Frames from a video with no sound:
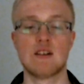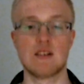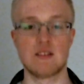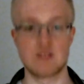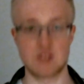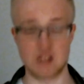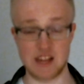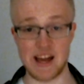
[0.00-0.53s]

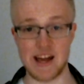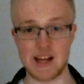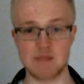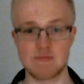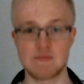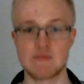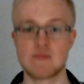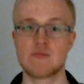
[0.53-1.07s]
Today,
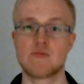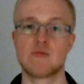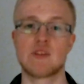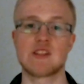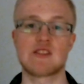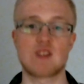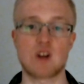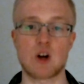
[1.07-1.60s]

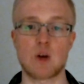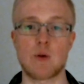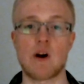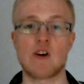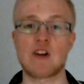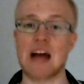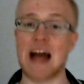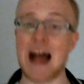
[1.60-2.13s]
let's talk
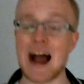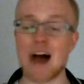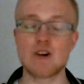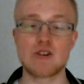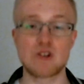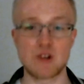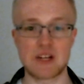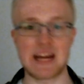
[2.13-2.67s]
about how
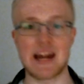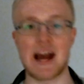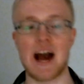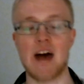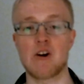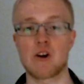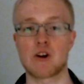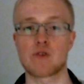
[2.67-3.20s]
to get
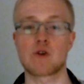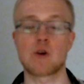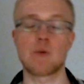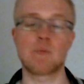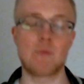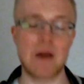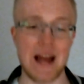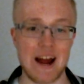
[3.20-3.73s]
out of
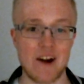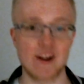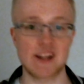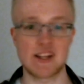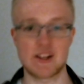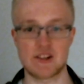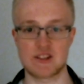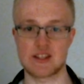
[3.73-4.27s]
comparing
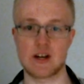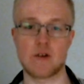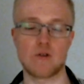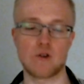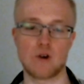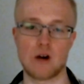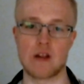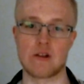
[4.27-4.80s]
yourself
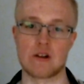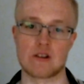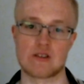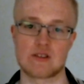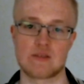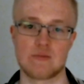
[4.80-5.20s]
to others.